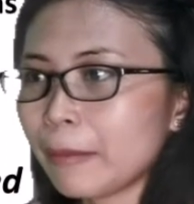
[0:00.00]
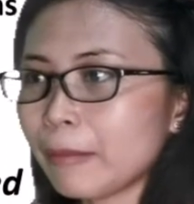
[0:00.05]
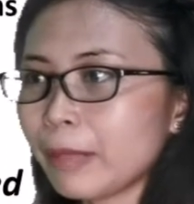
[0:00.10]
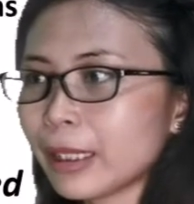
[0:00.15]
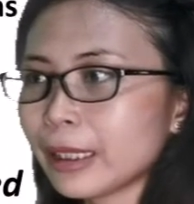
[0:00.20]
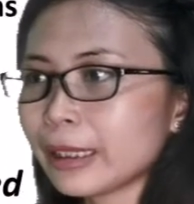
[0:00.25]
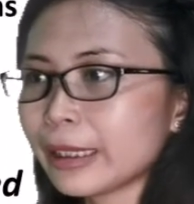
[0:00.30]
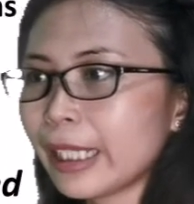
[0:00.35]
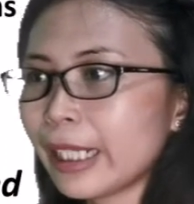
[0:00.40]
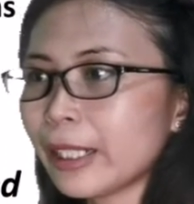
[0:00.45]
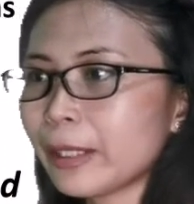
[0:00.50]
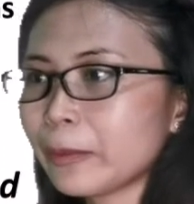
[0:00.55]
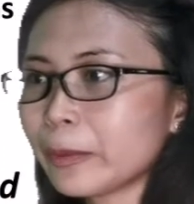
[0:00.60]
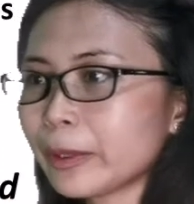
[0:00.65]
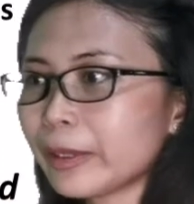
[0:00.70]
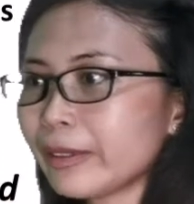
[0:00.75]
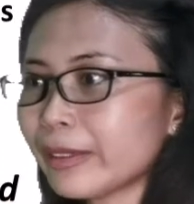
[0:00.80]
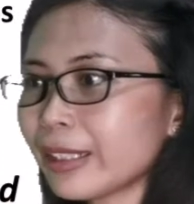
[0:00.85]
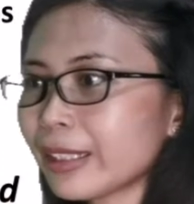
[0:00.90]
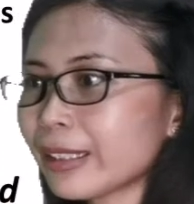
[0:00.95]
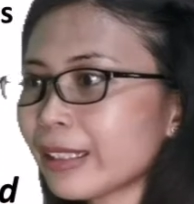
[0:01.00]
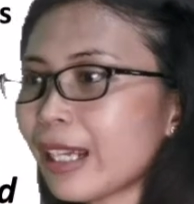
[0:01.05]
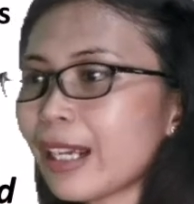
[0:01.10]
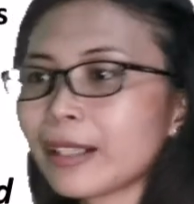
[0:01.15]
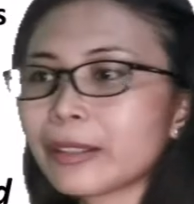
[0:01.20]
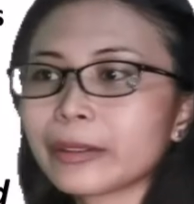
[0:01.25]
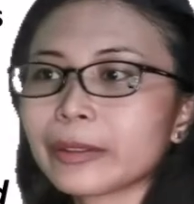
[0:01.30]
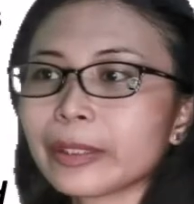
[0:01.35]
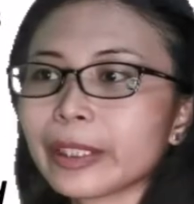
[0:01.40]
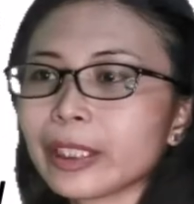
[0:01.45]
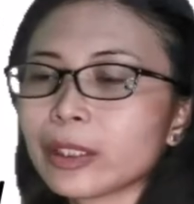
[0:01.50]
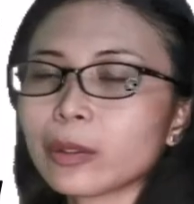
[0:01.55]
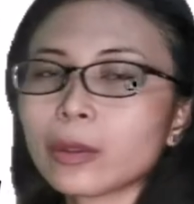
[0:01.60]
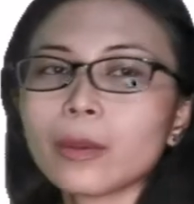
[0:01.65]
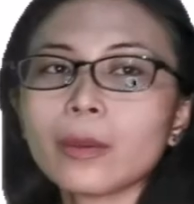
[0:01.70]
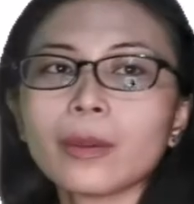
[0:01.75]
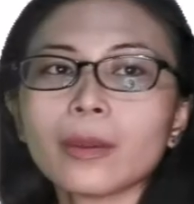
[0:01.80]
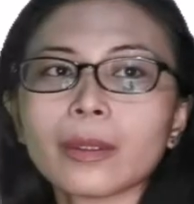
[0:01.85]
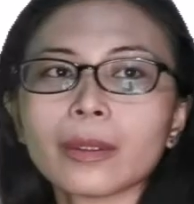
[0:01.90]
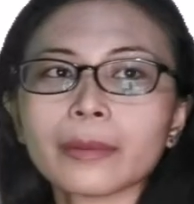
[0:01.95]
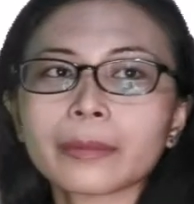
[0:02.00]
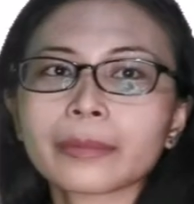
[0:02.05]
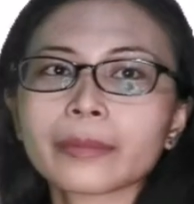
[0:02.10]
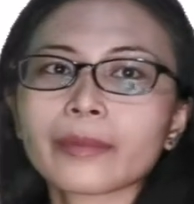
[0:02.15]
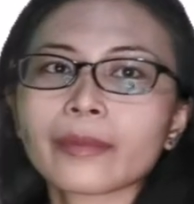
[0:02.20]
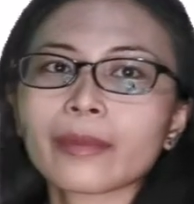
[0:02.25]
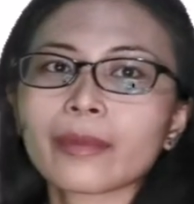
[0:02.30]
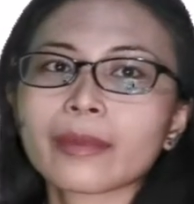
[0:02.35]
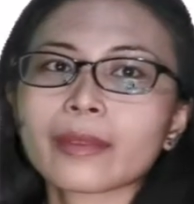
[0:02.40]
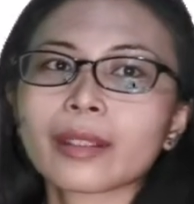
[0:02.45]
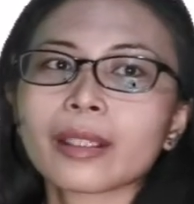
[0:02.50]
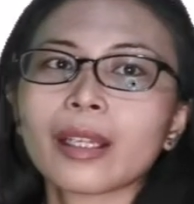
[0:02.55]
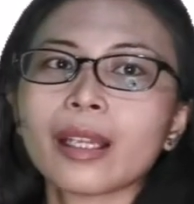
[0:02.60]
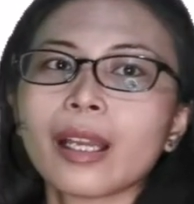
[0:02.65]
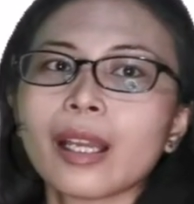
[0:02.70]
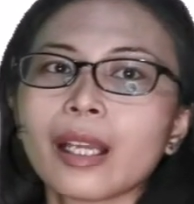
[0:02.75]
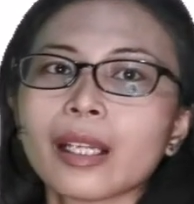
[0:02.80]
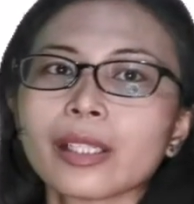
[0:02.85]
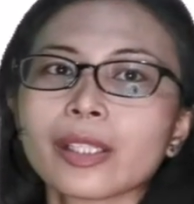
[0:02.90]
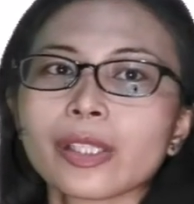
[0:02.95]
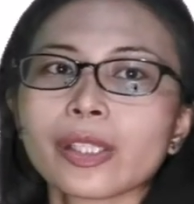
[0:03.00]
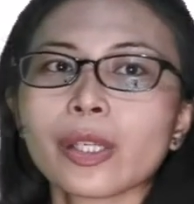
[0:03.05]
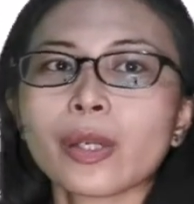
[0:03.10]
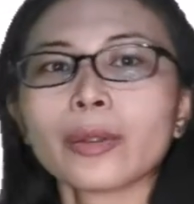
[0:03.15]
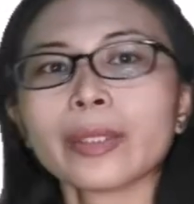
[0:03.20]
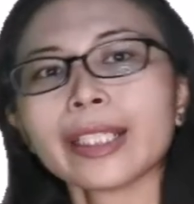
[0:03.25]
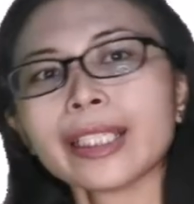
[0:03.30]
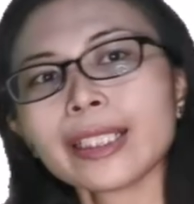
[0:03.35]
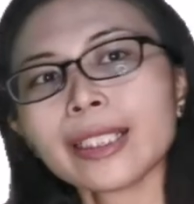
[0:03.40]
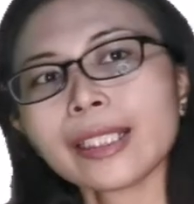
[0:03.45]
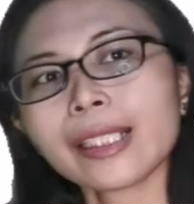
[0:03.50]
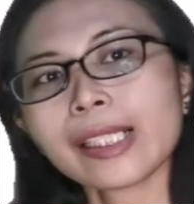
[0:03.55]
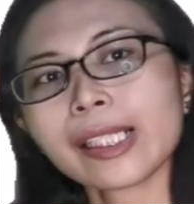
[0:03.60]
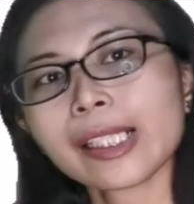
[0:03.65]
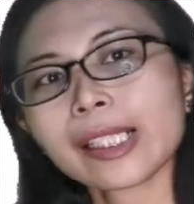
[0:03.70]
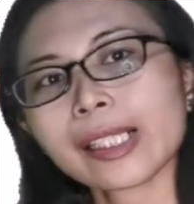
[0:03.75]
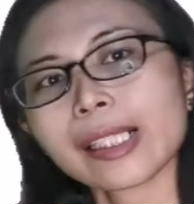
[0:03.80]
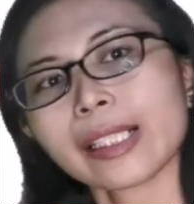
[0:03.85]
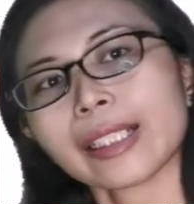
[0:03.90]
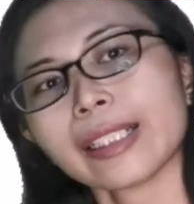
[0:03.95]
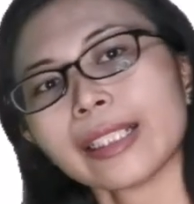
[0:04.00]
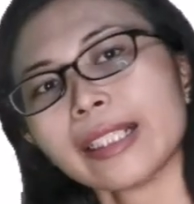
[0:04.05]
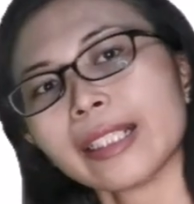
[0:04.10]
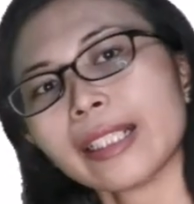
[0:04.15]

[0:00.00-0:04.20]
but they were not hungry at all. So it is